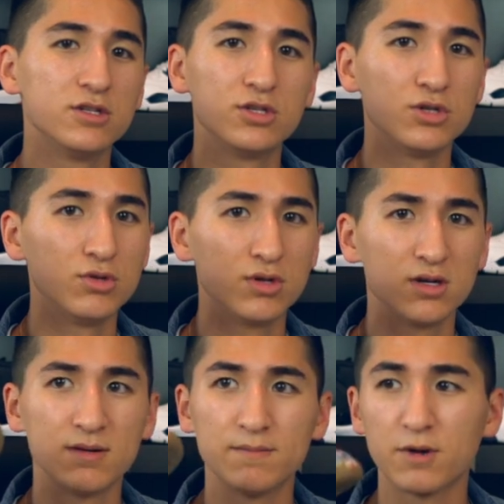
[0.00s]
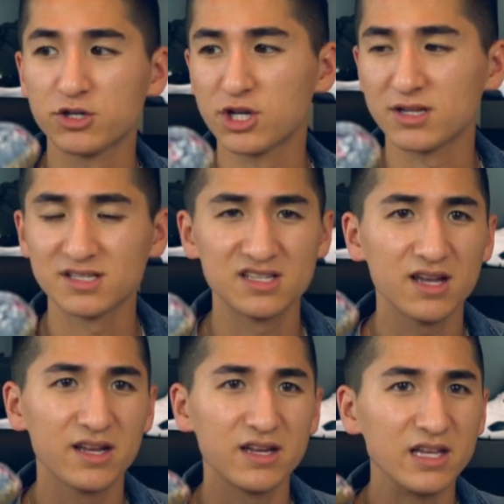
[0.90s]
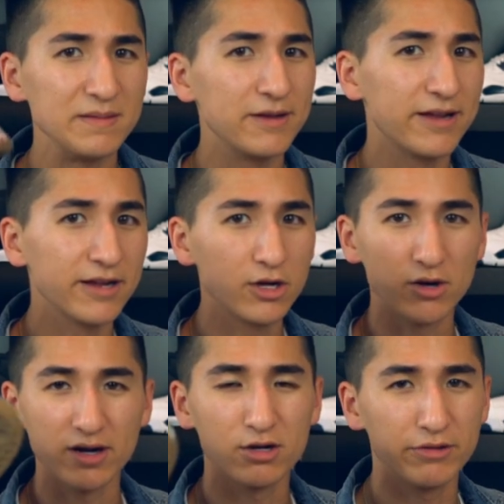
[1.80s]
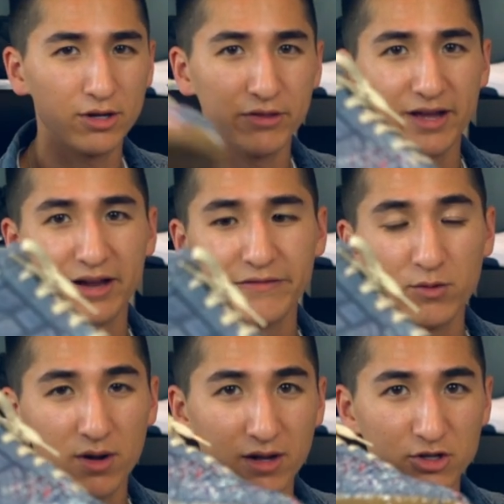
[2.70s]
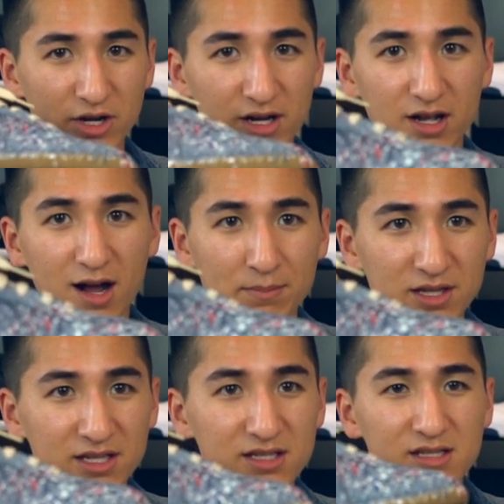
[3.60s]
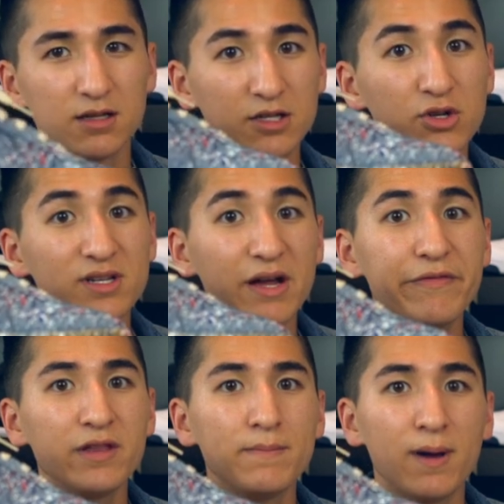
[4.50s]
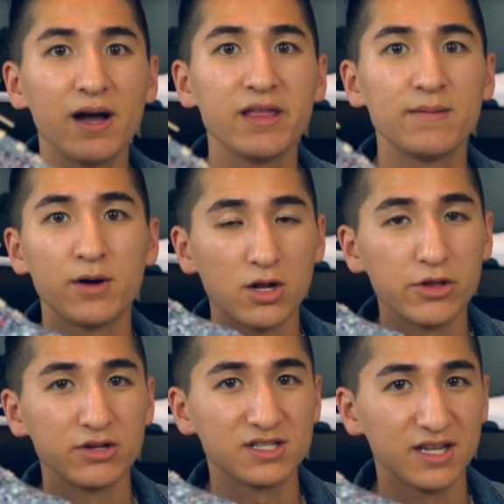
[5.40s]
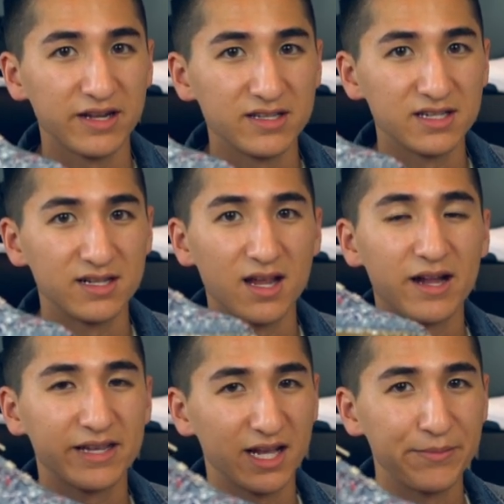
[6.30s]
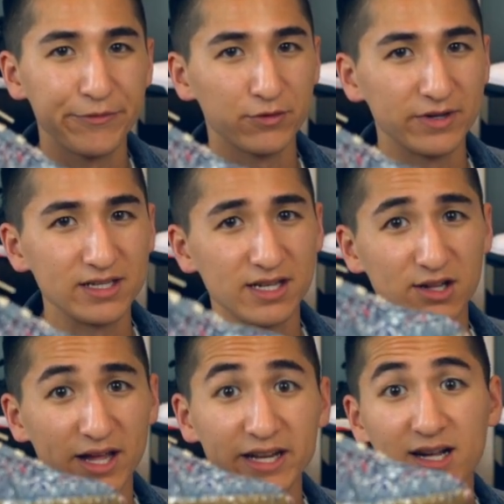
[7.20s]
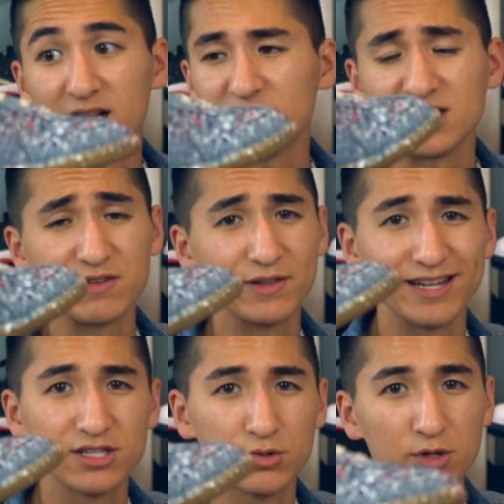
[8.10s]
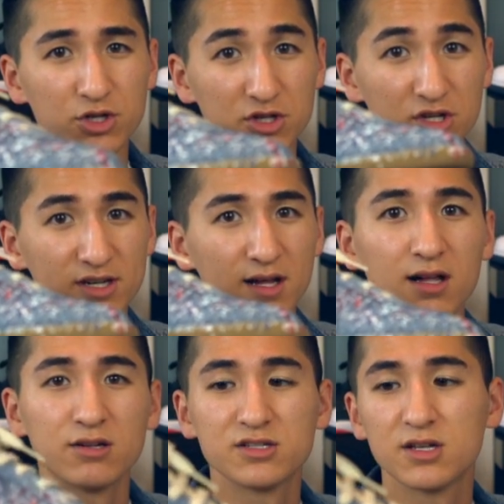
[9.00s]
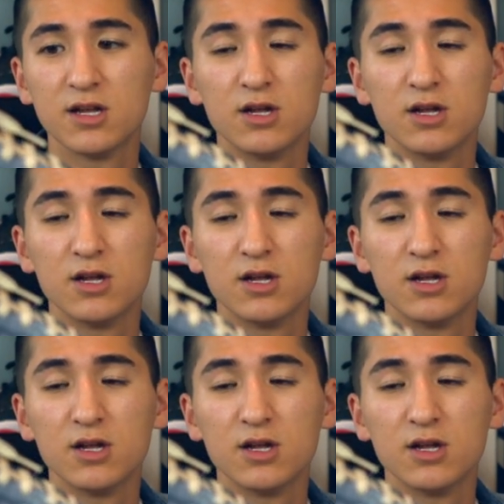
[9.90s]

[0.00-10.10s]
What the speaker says: to Margiela's site, eBay, Grailed, all that, if you wanna try to cop these. Cause you can definitely buy them on other sites and not get them for retail. I got these for like $230. If